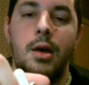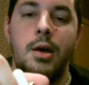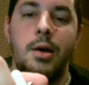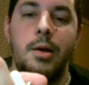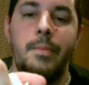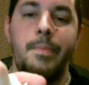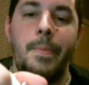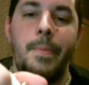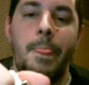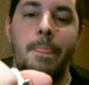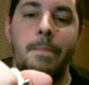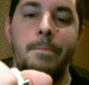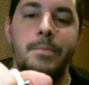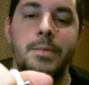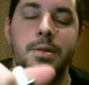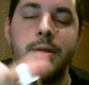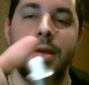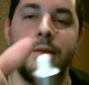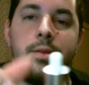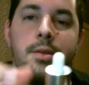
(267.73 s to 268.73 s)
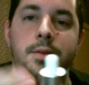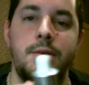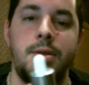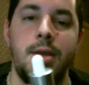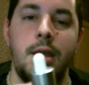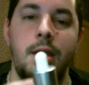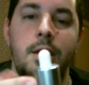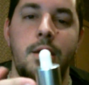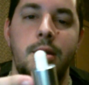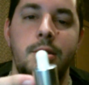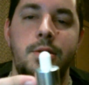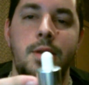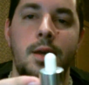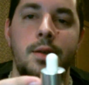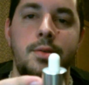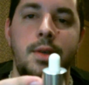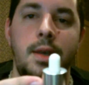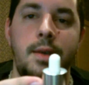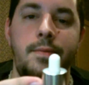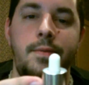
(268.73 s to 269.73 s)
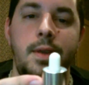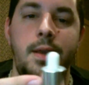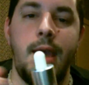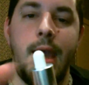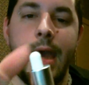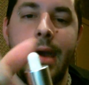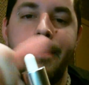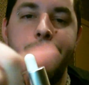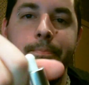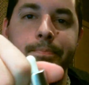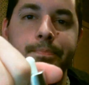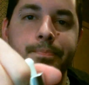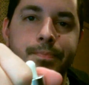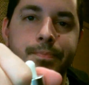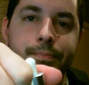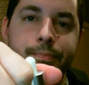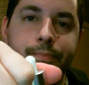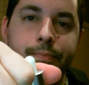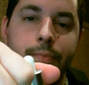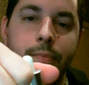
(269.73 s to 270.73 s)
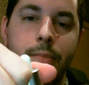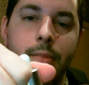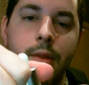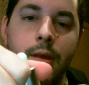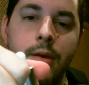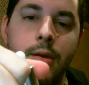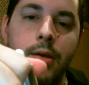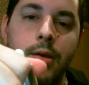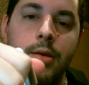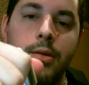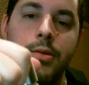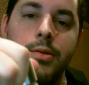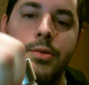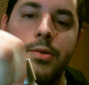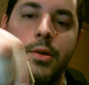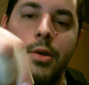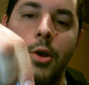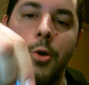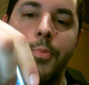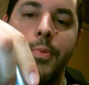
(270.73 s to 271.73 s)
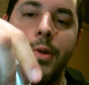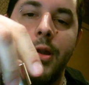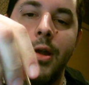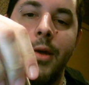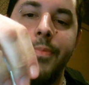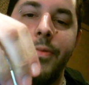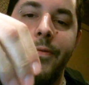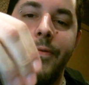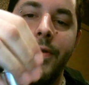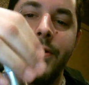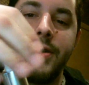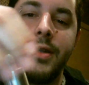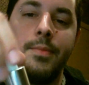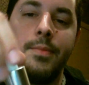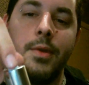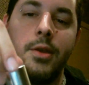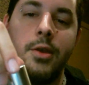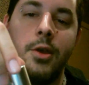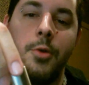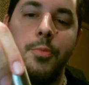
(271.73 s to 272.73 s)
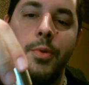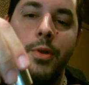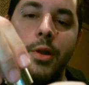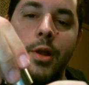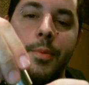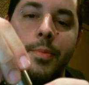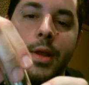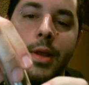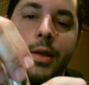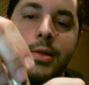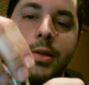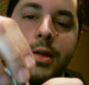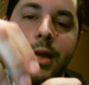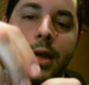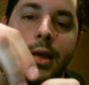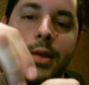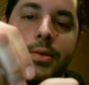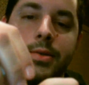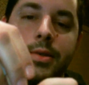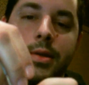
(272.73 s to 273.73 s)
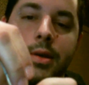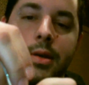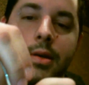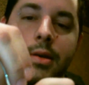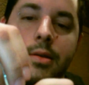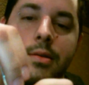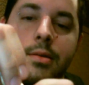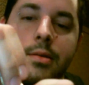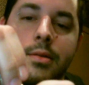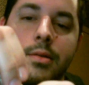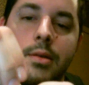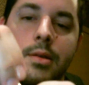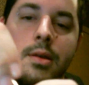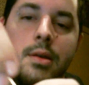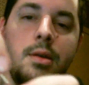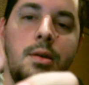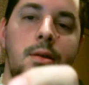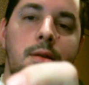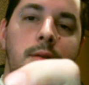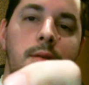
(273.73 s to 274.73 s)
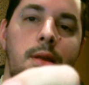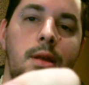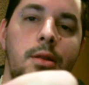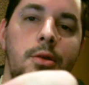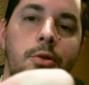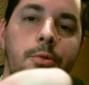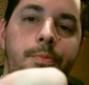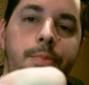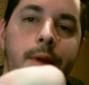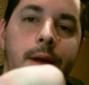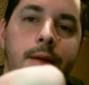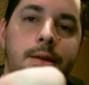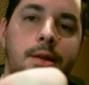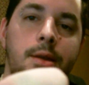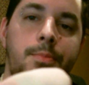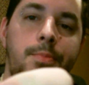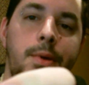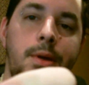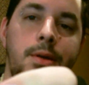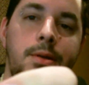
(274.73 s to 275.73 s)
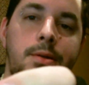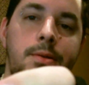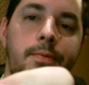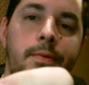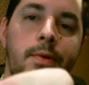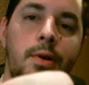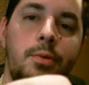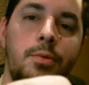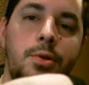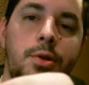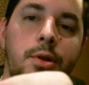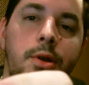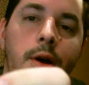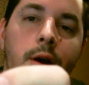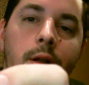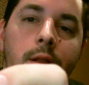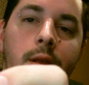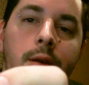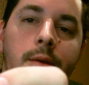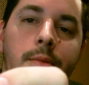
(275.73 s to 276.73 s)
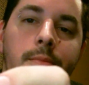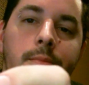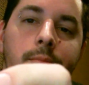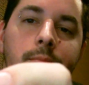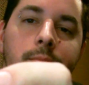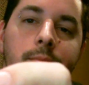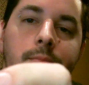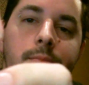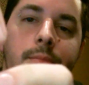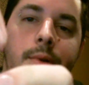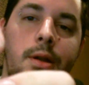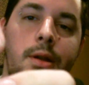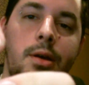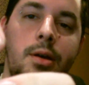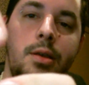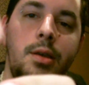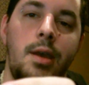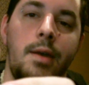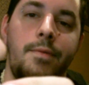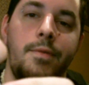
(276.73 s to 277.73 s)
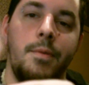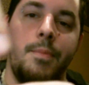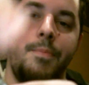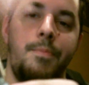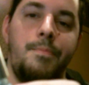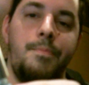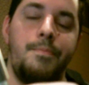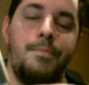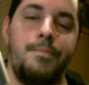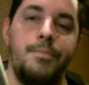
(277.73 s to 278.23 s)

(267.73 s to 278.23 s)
Um, It's got the sa uh, child safety cap. So you open it up. The first time that you open it up, it actually has uh, that little plastic piece. I forget what you call it, but uh, you have to